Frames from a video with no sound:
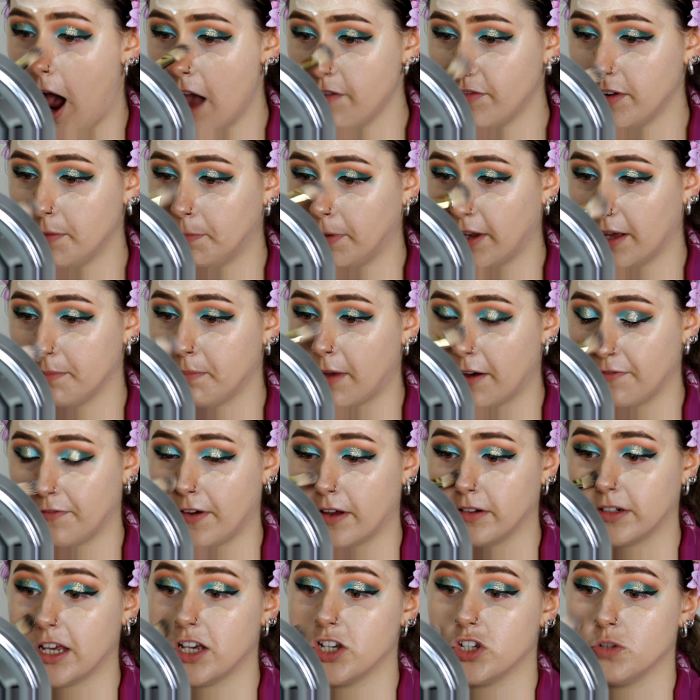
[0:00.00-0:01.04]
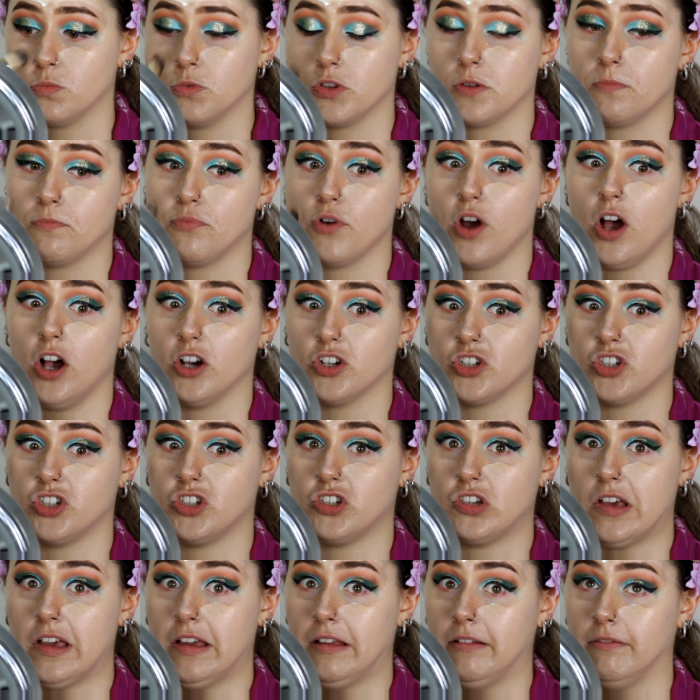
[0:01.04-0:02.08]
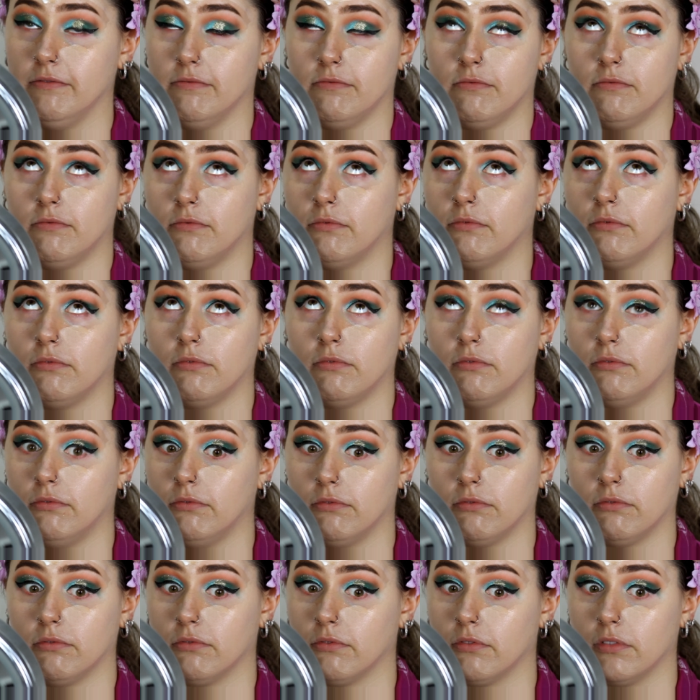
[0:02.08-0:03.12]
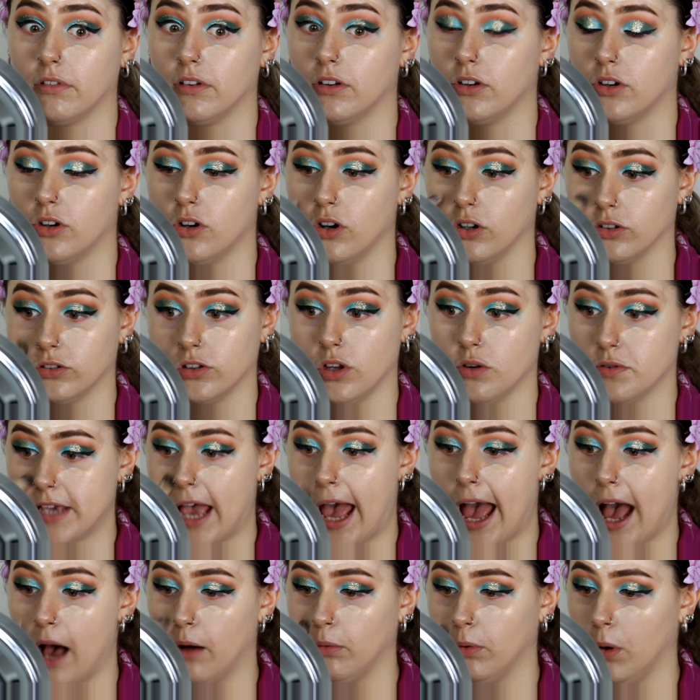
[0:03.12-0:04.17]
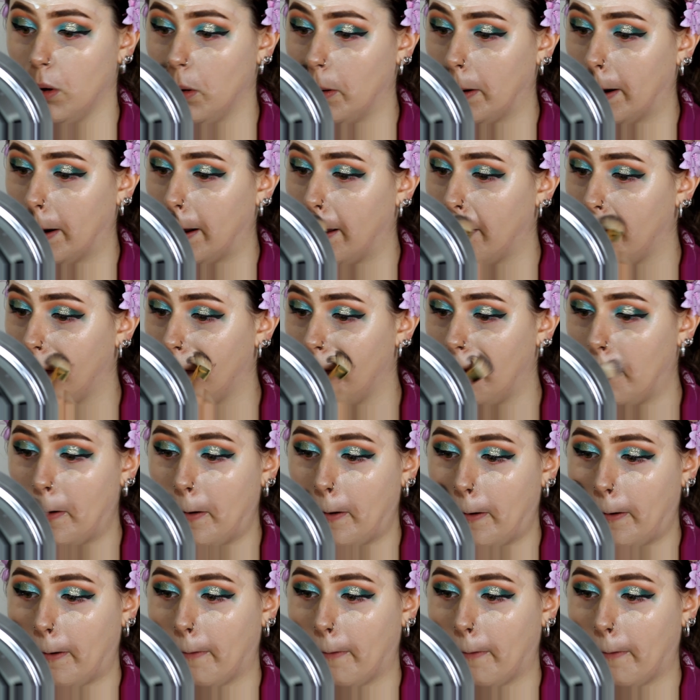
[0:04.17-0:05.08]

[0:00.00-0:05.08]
I haven't applied my foundation with a brush in God knows how long now.